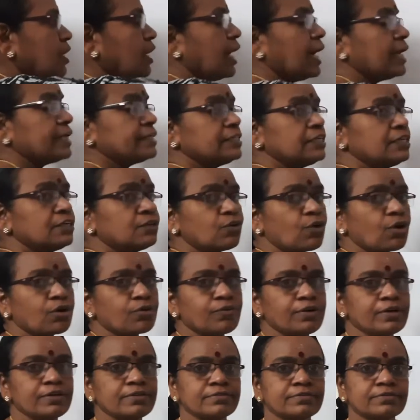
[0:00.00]

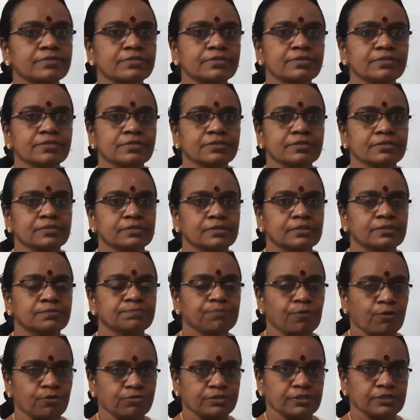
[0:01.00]
anti-clockwise
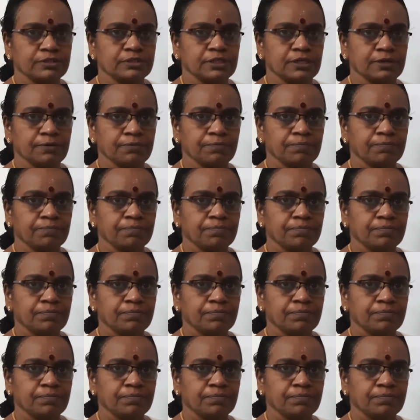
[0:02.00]
positive.